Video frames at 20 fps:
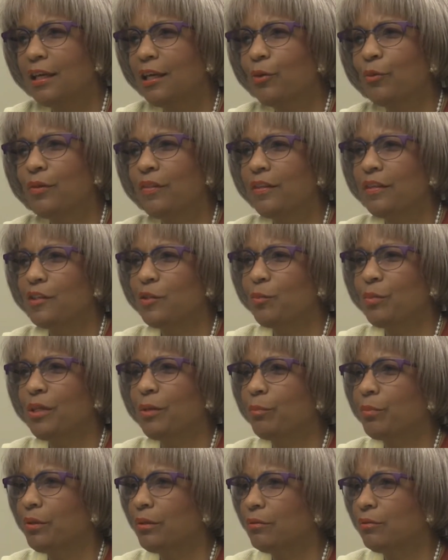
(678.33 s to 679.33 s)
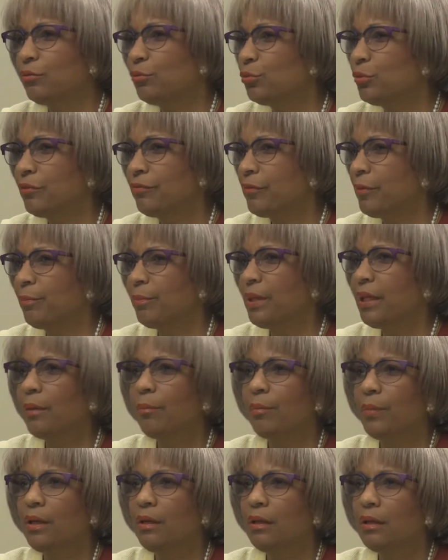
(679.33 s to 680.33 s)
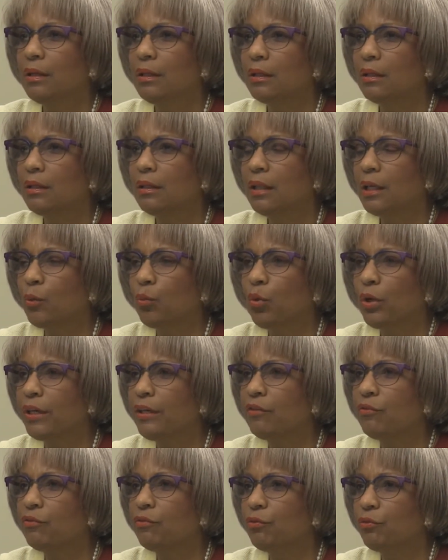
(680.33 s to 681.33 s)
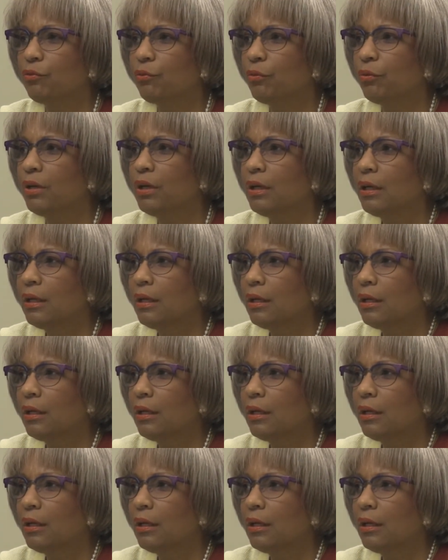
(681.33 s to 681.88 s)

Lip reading: Here were these people who were from Myanmar, and they wanted to,